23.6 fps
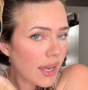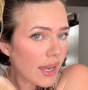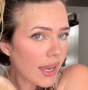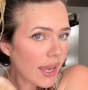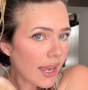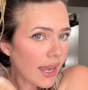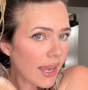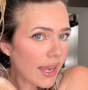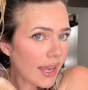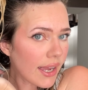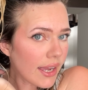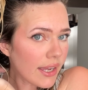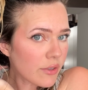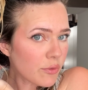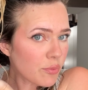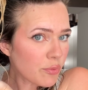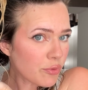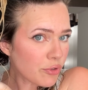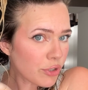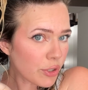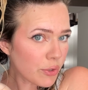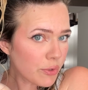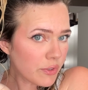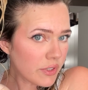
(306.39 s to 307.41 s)
And
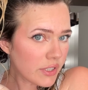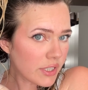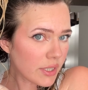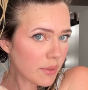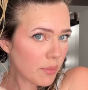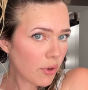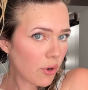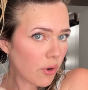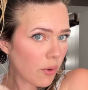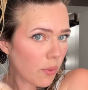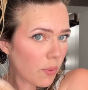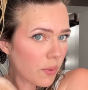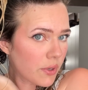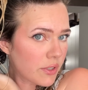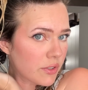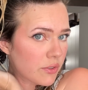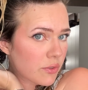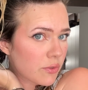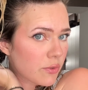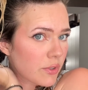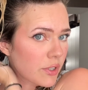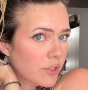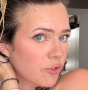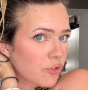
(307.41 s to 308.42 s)
pro tip, always
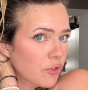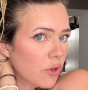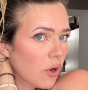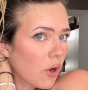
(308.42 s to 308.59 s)
scrunch